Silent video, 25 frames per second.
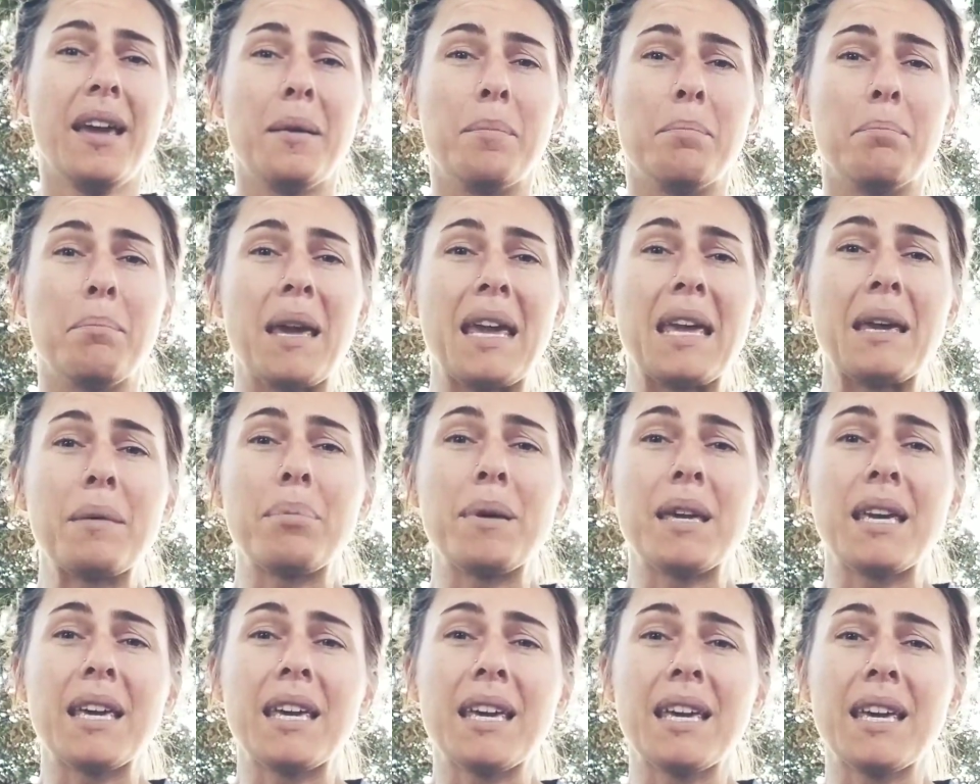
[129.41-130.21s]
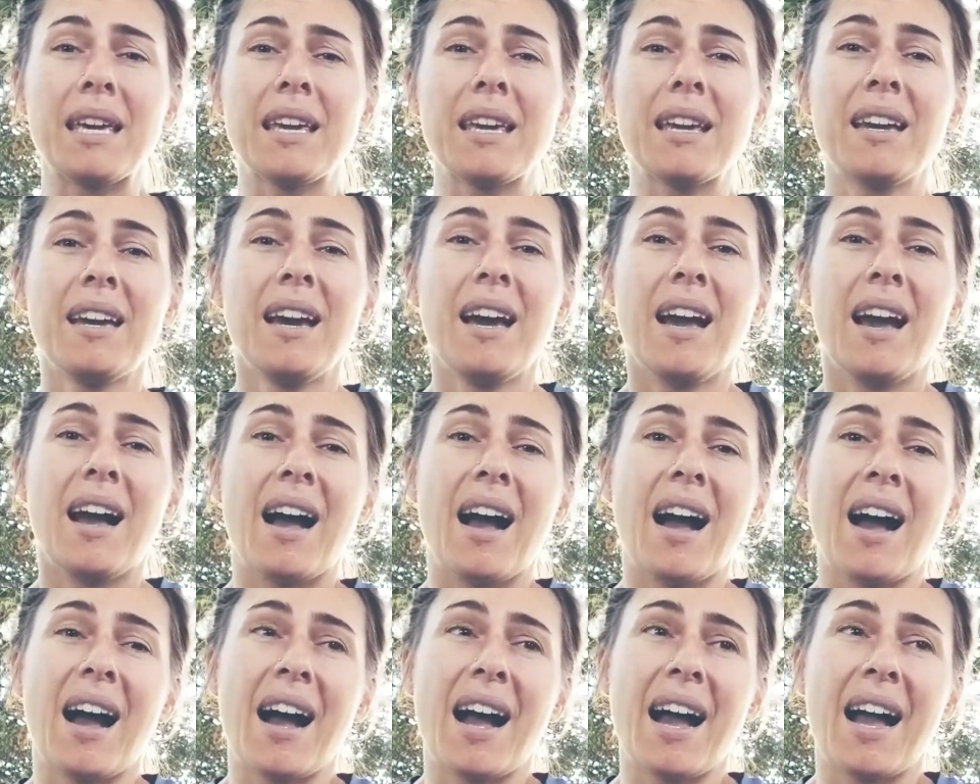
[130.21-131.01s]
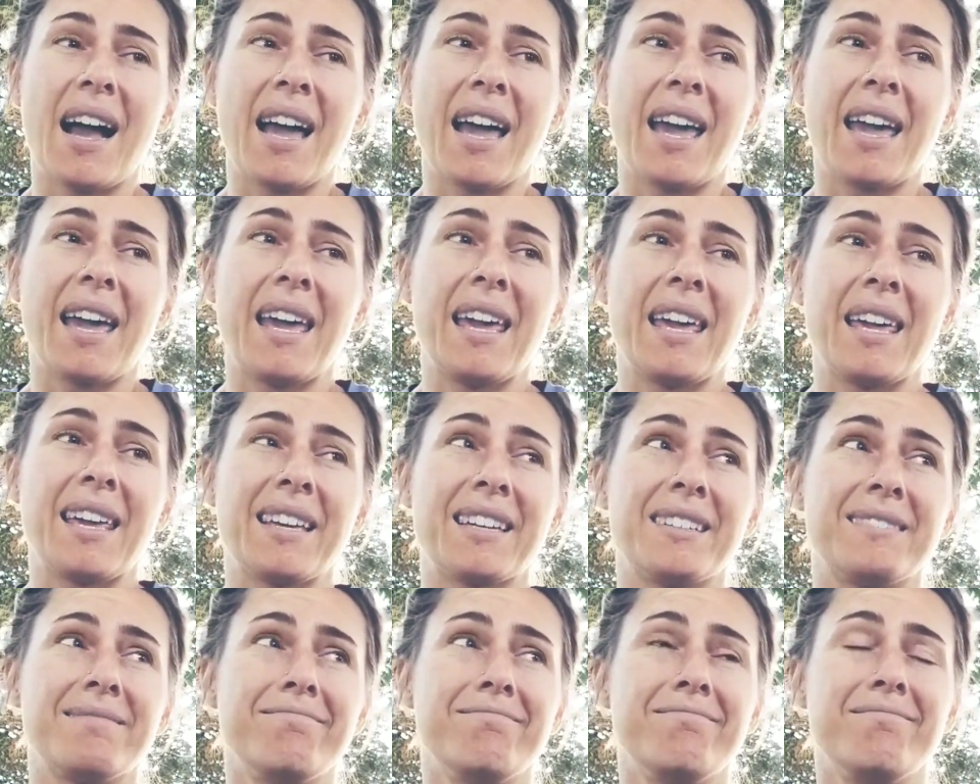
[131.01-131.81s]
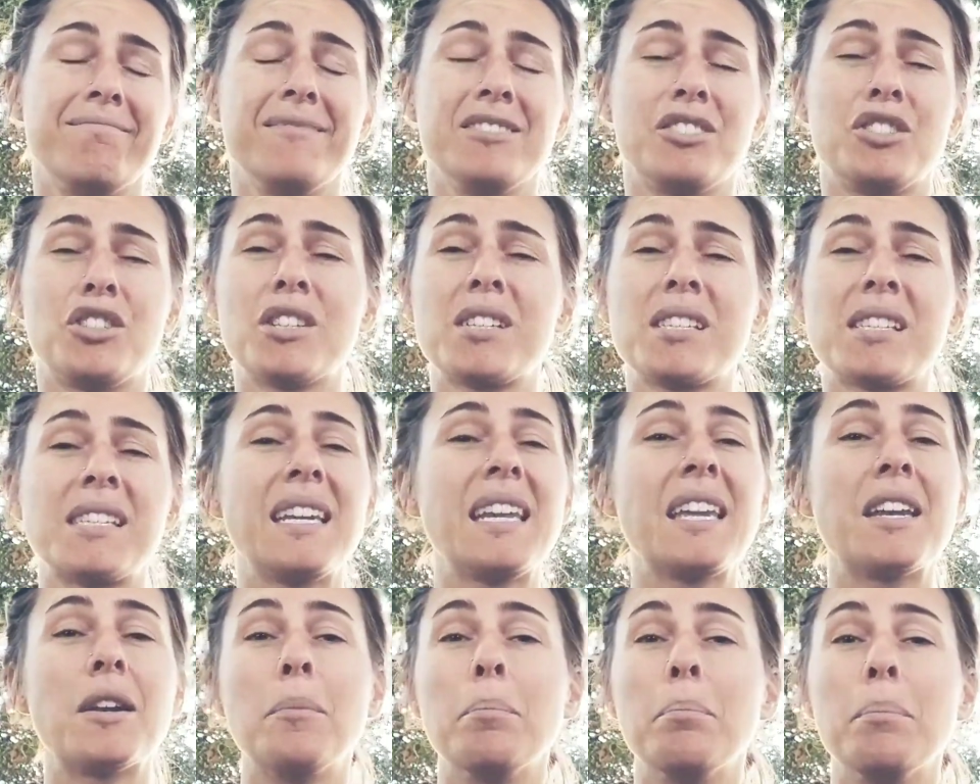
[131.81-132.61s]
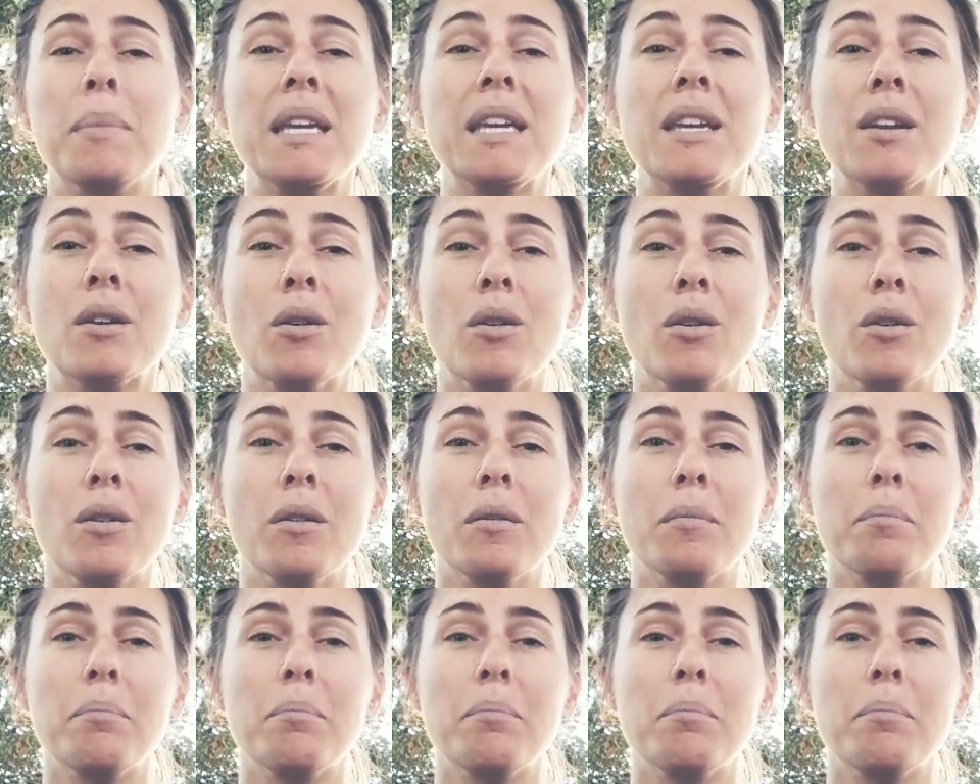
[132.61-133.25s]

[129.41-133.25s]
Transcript: Maybe I just need a meal.